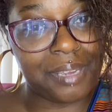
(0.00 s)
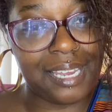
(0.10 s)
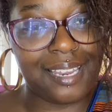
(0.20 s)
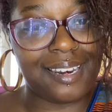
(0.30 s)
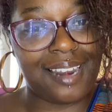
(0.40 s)

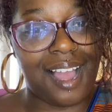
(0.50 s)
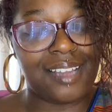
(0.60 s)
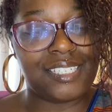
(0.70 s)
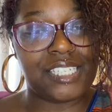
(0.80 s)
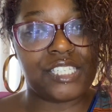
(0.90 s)
And
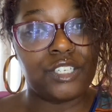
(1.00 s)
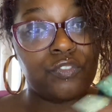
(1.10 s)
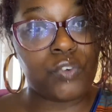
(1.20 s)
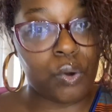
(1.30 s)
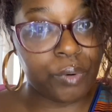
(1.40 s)
I just look
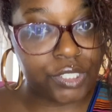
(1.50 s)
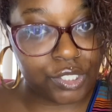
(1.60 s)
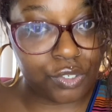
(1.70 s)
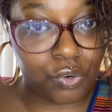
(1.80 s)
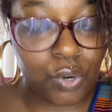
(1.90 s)
forward
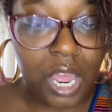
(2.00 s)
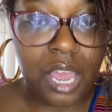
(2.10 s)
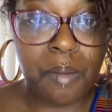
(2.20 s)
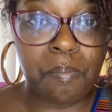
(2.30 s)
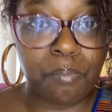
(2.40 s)
to
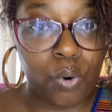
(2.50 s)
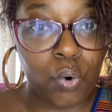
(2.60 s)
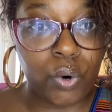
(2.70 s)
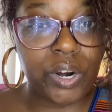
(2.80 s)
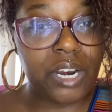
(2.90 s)

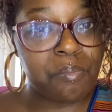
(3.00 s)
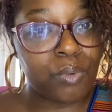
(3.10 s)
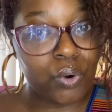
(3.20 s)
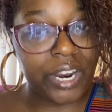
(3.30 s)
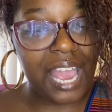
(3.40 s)
more and
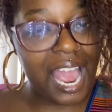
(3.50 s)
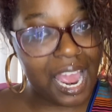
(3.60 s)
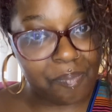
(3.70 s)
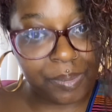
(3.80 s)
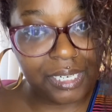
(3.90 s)
more
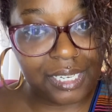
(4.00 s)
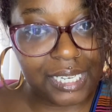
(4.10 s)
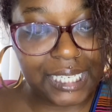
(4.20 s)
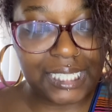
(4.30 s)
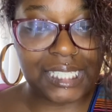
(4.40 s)

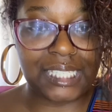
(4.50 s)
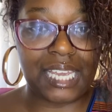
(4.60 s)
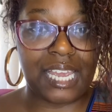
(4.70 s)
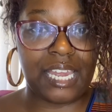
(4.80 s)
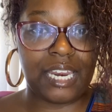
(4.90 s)
happiness
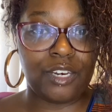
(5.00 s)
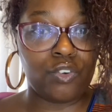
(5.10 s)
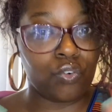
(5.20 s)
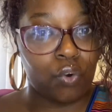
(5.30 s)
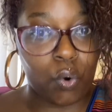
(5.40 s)
and
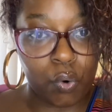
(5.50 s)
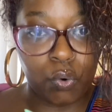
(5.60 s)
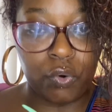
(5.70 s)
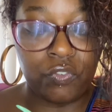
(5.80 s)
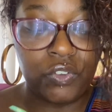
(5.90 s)

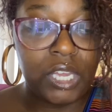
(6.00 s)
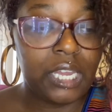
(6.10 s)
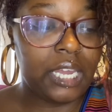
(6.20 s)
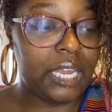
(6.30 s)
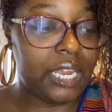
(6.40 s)
growth
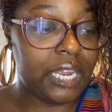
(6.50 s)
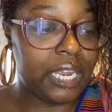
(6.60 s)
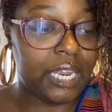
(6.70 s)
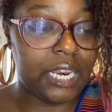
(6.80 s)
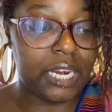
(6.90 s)

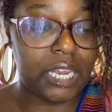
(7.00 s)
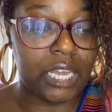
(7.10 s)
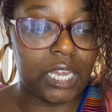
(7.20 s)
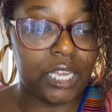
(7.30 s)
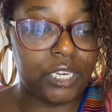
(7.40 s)

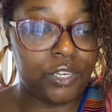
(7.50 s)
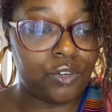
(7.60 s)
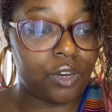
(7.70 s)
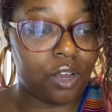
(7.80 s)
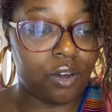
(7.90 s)
and, you
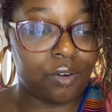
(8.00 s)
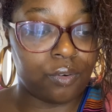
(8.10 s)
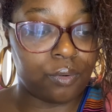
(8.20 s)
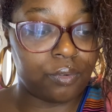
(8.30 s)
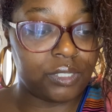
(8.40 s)

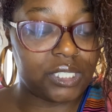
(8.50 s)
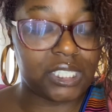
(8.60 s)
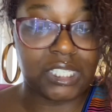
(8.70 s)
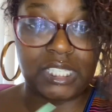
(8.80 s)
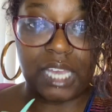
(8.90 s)
know,
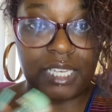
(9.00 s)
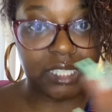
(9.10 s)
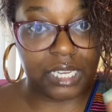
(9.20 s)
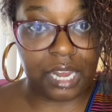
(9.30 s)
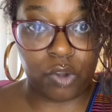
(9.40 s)
success
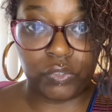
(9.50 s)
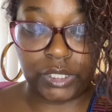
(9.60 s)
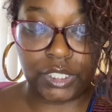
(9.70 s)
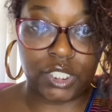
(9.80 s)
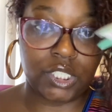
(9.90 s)
in our
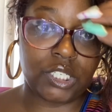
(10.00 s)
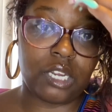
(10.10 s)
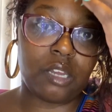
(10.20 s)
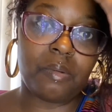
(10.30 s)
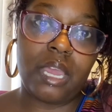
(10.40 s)

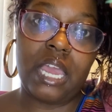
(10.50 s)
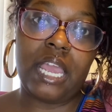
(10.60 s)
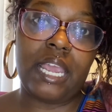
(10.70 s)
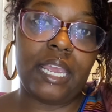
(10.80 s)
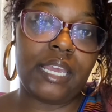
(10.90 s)
relationship.
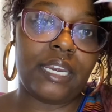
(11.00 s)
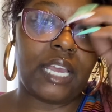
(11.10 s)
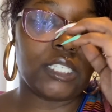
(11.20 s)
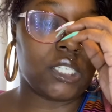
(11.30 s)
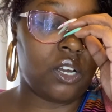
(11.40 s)
And
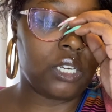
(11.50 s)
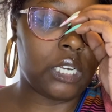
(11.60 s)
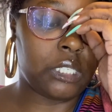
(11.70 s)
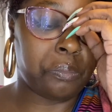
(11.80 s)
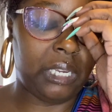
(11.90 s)
as long
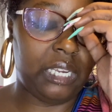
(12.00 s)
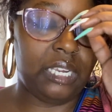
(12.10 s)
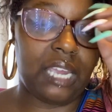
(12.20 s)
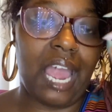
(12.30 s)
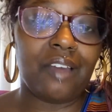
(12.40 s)
as
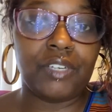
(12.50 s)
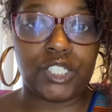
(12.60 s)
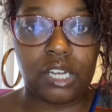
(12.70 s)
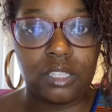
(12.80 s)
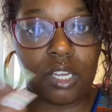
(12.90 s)
we have
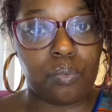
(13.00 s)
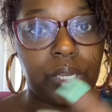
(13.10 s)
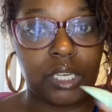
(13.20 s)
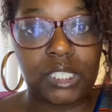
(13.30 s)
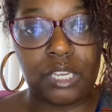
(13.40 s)
each other and we
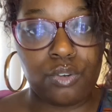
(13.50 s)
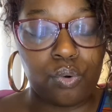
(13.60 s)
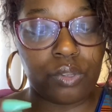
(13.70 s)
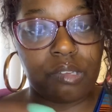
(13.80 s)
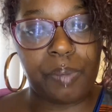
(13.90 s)
continue
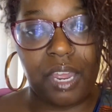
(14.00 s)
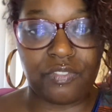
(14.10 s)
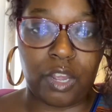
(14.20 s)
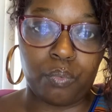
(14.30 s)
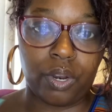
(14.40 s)
on the path
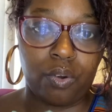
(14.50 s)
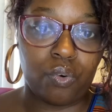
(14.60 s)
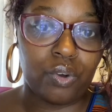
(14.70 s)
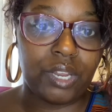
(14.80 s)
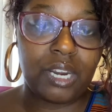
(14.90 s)
that we're
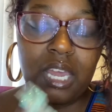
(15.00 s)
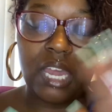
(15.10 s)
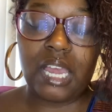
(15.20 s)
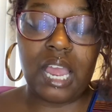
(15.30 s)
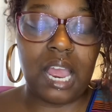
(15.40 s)
on,
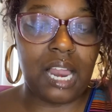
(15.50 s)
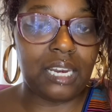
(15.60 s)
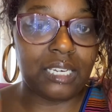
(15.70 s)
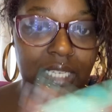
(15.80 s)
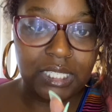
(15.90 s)

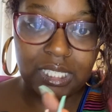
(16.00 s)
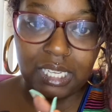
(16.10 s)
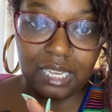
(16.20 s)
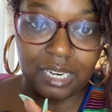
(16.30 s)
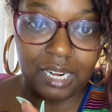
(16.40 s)

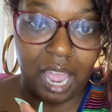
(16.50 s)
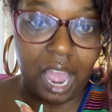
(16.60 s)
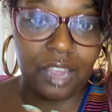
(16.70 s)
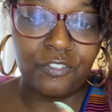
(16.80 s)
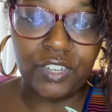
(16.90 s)
listen,
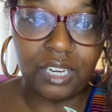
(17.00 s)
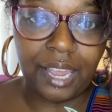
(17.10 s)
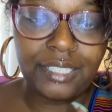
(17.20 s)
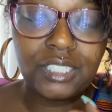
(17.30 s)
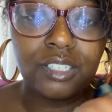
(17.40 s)
I feel
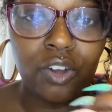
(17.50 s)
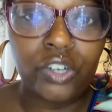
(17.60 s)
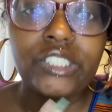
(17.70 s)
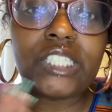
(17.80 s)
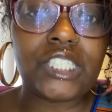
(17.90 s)
like the
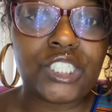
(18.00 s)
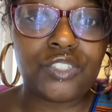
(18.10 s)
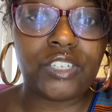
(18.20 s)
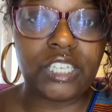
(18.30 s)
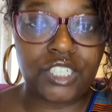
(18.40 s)
long distance
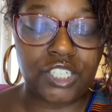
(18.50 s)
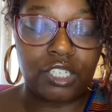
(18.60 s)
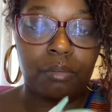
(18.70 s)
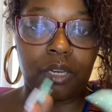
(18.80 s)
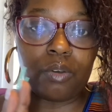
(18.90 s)

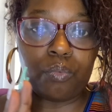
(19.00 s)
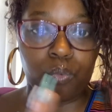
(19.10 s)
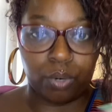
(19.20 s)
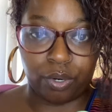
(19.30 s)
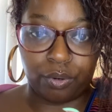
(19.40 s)
relationship can
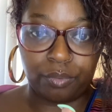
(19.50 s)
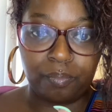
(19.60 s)
work.